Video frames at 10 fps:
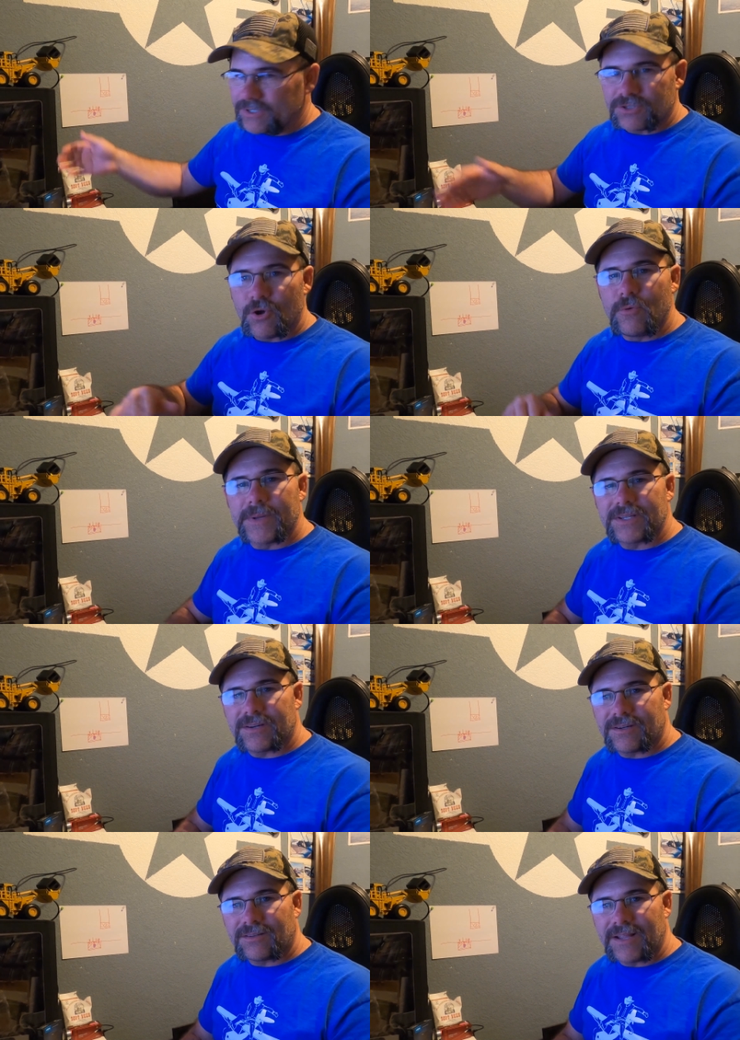pull its own
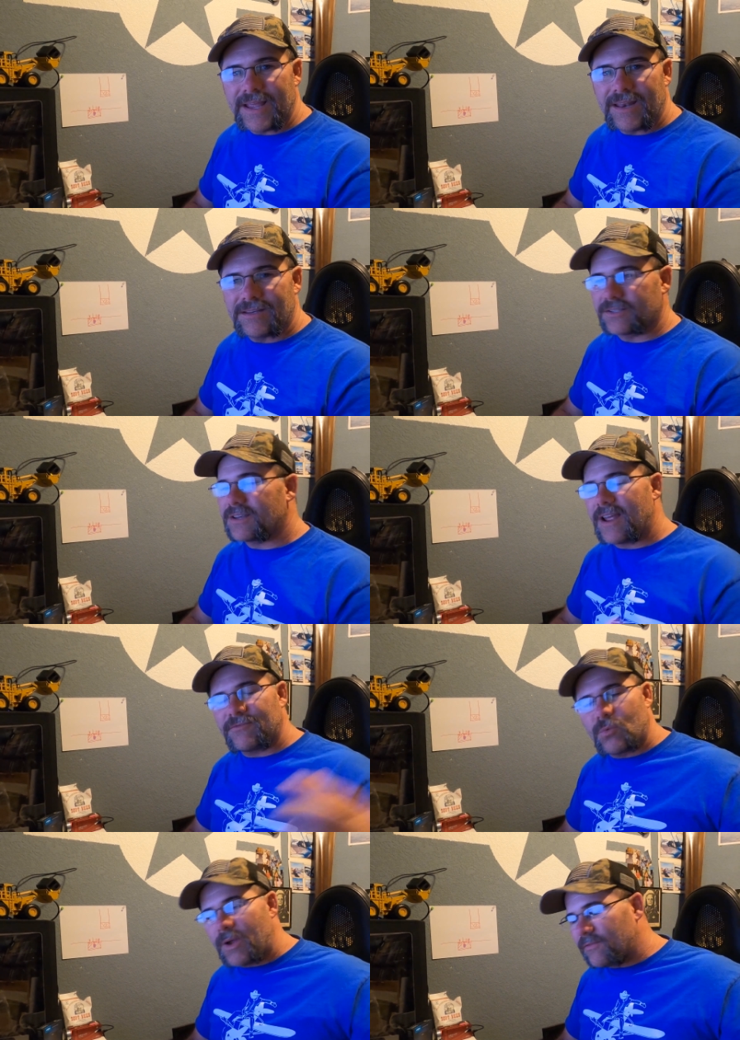material in, doesn't
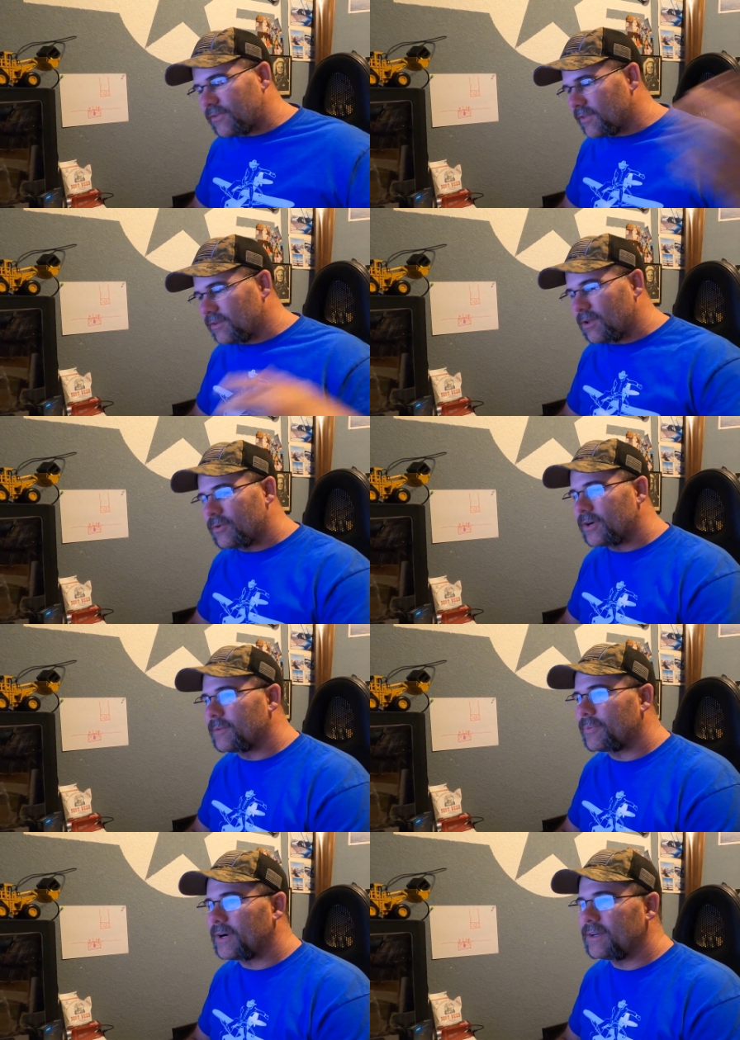have to wait for the loader
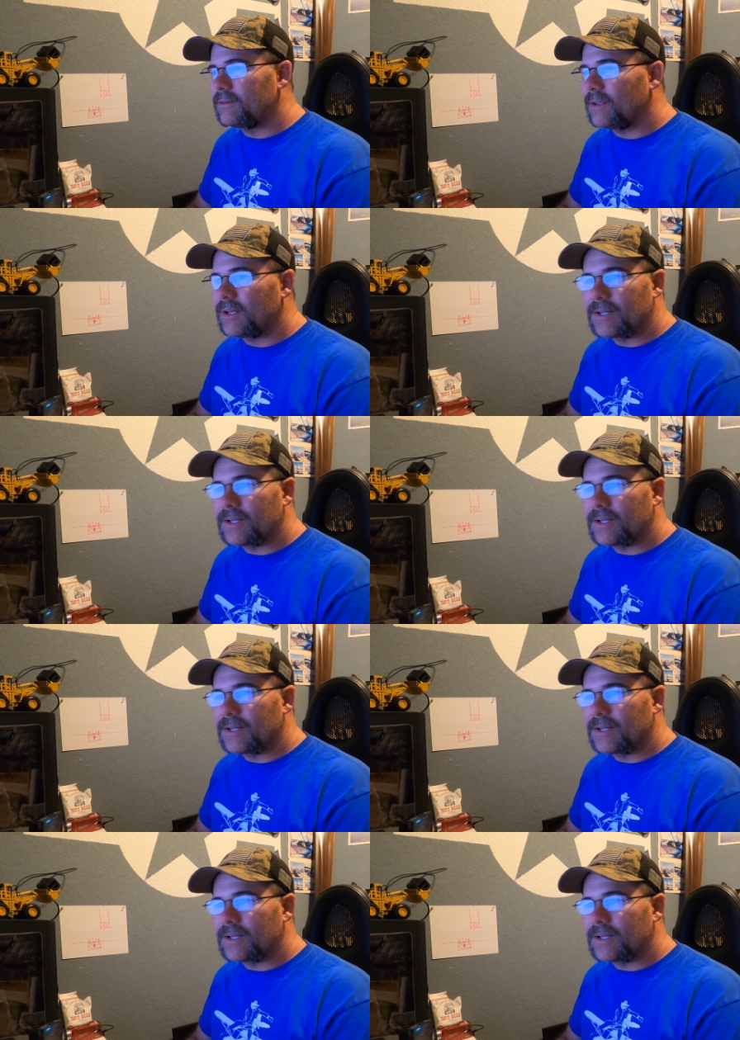to bring